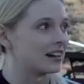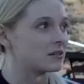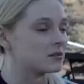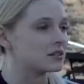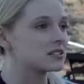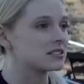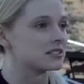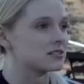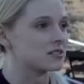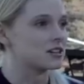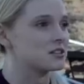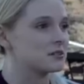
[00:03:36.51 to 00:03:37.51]
I was
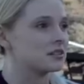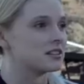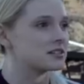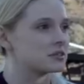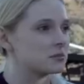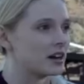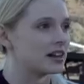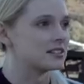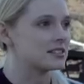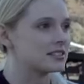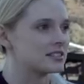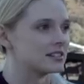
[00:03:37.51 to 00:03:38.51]
genuinely
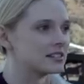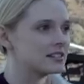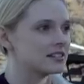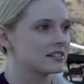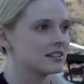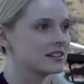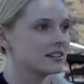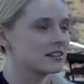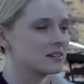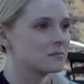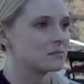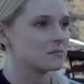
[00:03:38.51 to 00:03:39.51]
surprised to
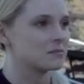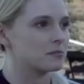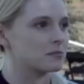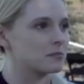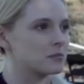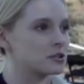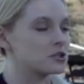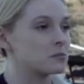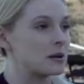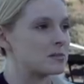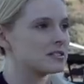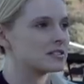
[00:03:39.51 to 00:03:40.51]
push
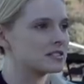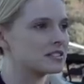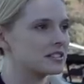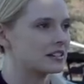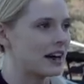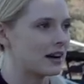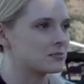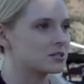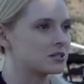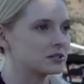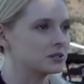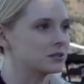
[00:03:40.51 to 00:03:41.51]
my muscles to their
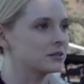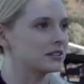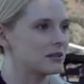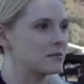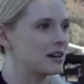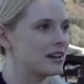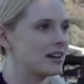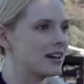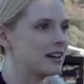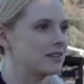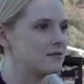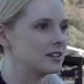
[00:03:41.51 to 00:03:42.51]
absolute limit
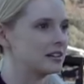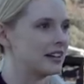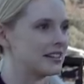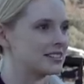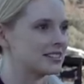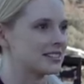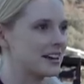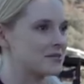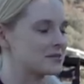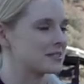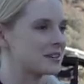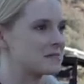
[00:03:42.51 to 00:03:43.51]
and realize I
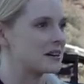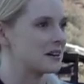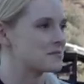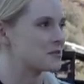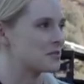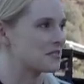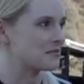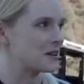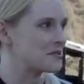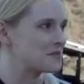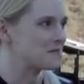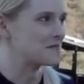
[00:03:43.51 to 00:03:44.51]
was coming up short of
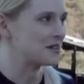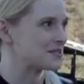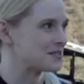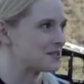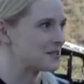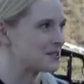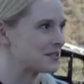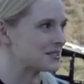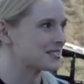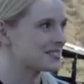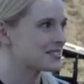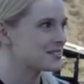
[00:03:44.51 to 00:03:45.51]
my own mental goals.
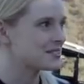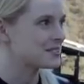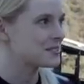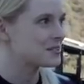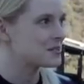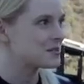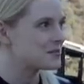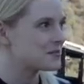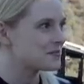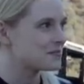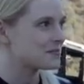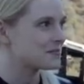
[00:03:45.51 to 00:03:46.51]
Yeah. I mean,
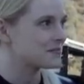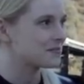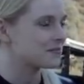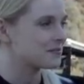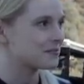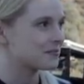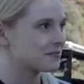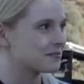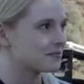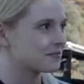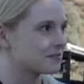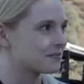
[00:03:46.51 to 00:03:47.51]
most people
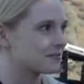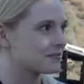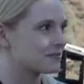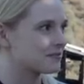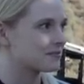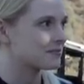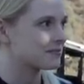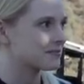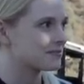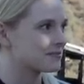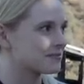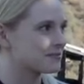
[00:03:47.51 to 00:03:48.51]
don't go around just doing
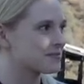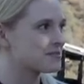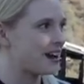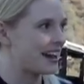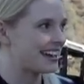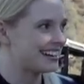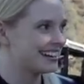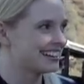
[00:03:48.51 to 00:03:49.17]
pull-ups every day. right. Know?